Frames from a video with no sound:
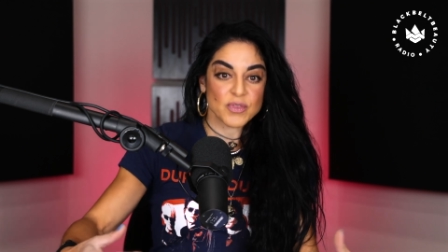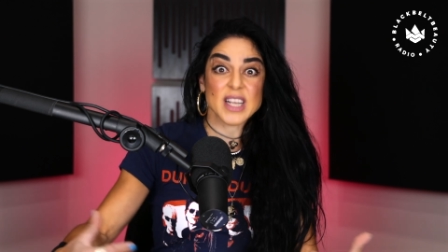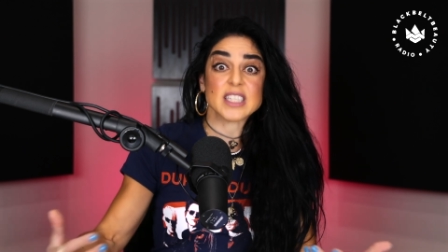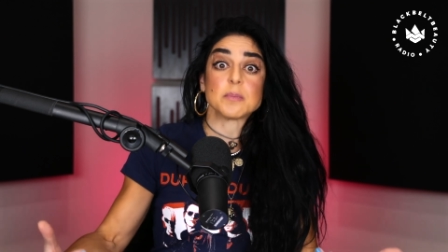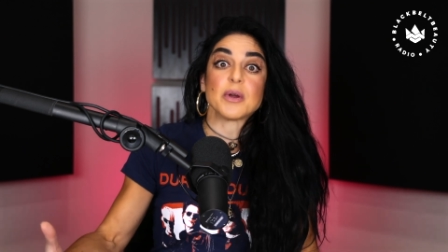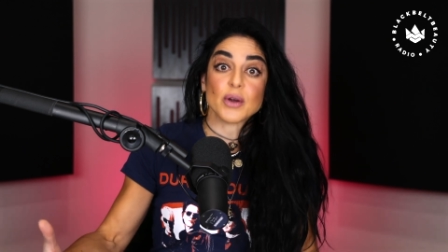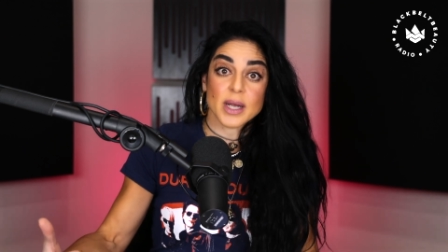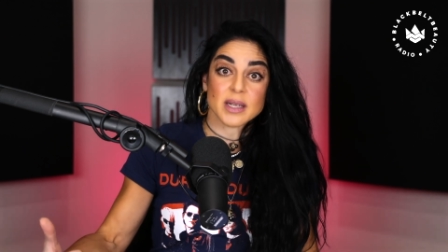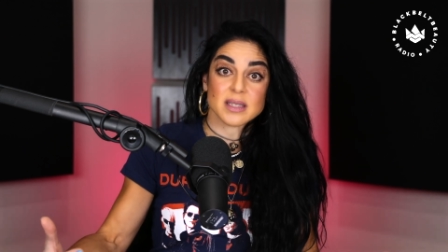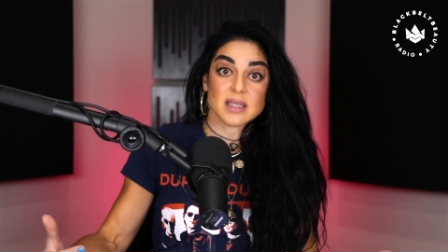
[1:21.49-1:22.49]

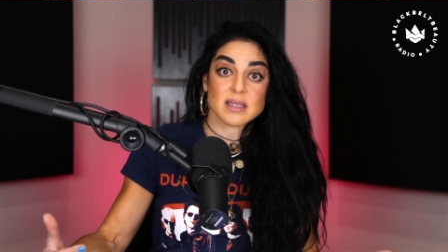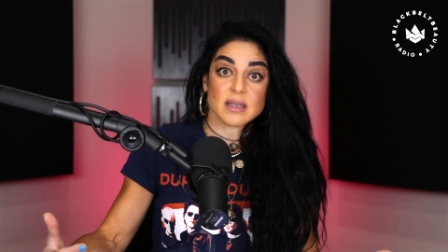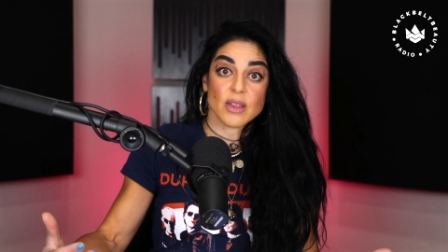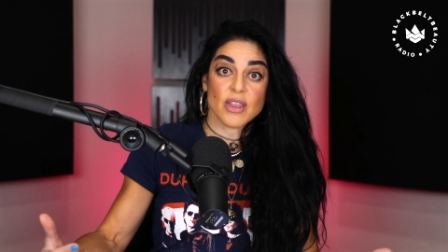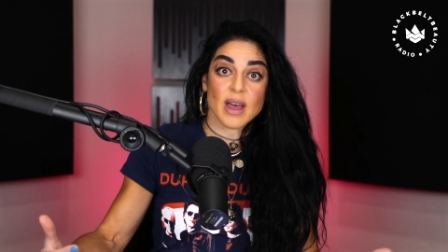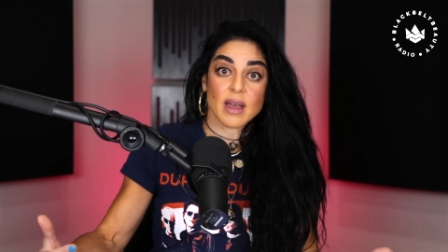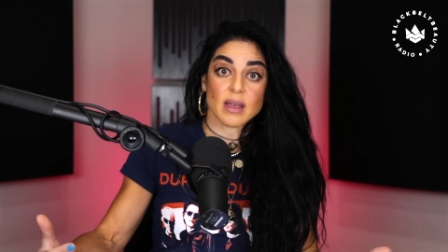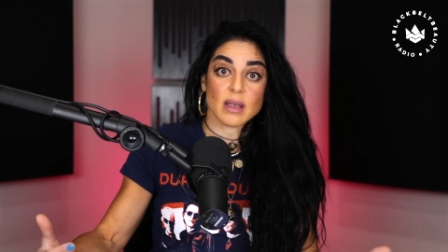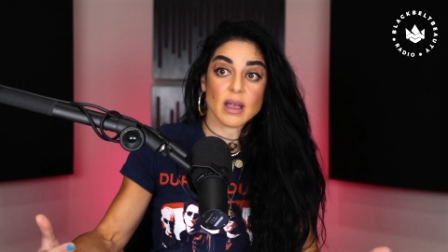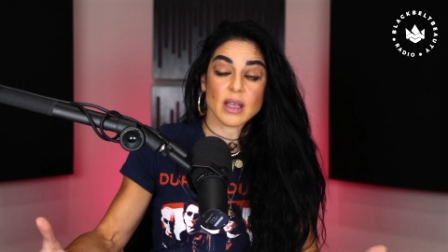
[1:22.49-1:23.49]
experience
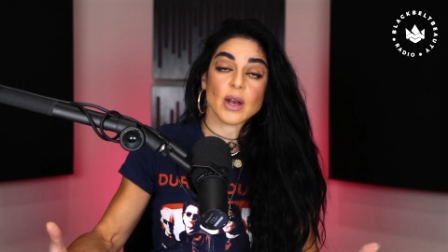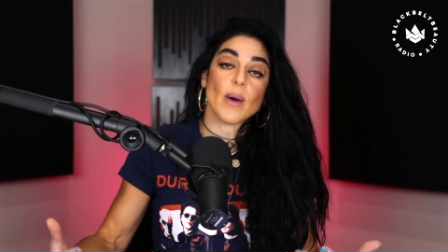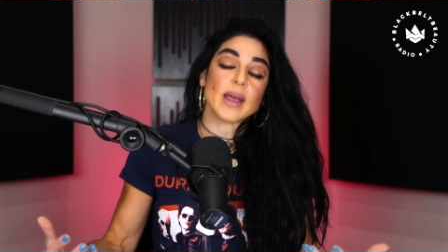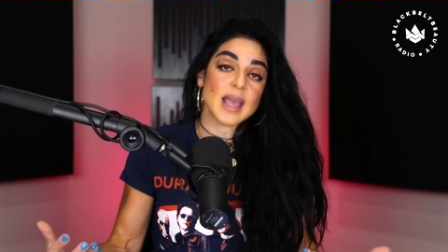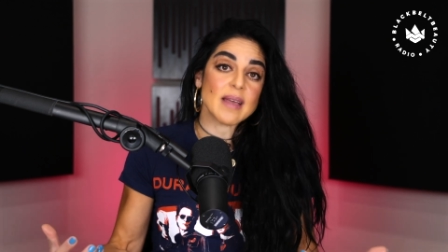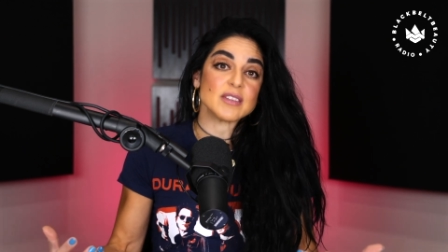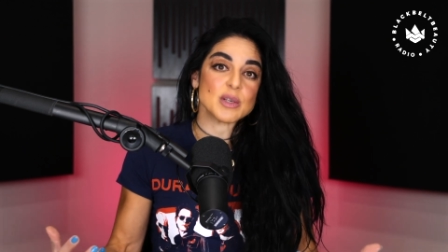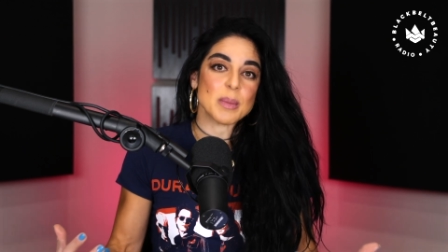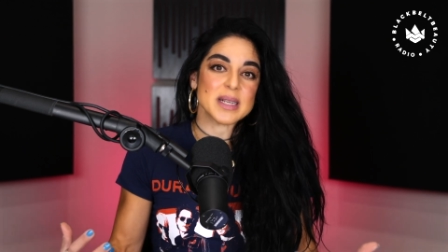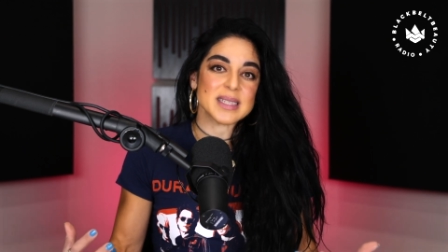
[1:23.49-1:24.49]
that you know i gave
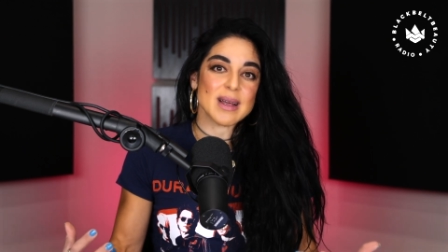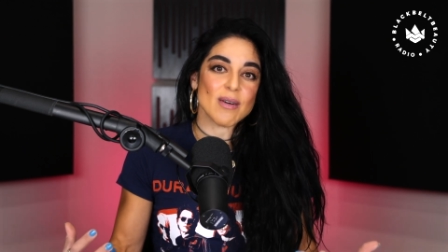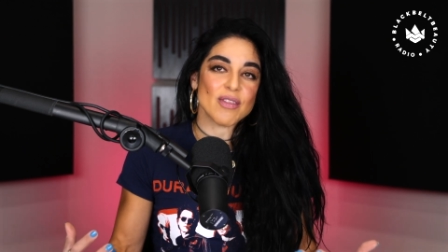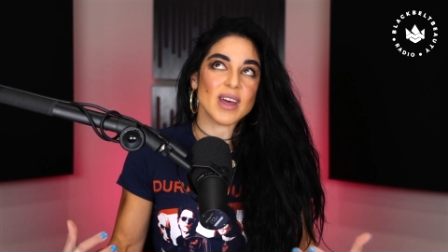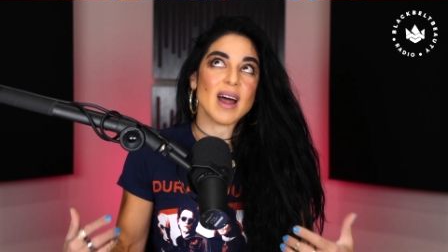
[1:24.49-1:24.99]
to myself that